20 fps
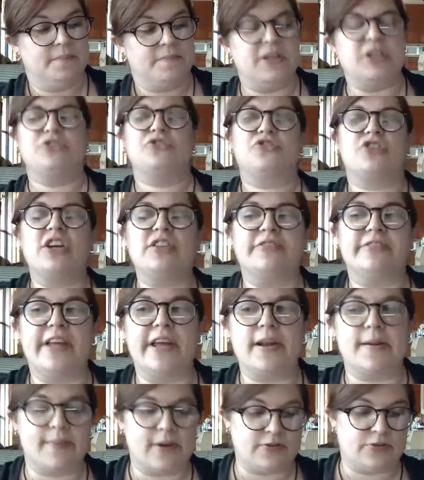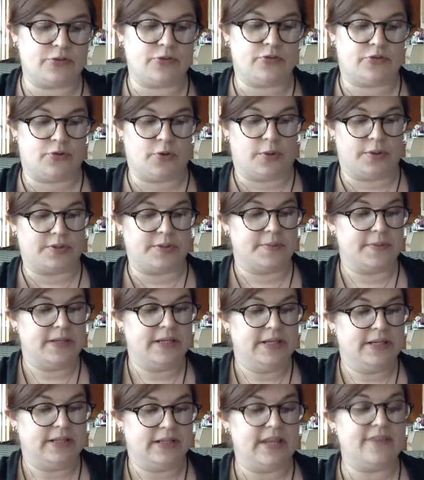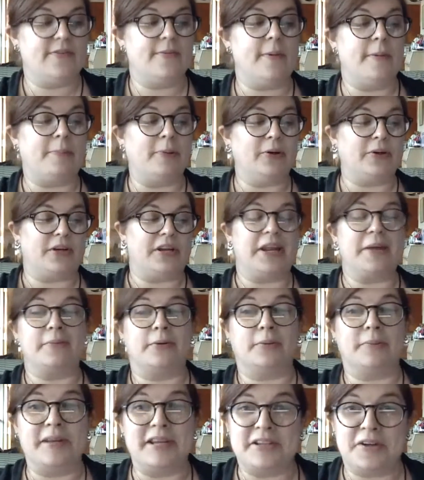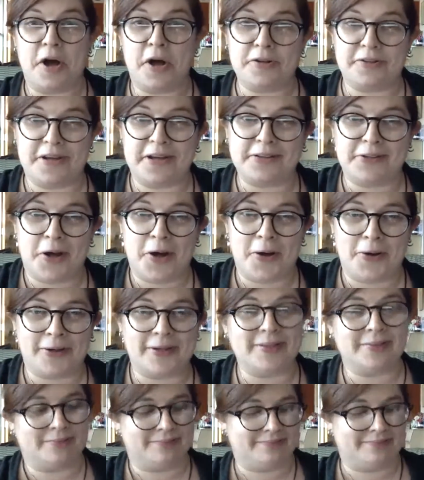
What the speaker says: He is just Lady Russell's sort. Give him a book and he will read all day long.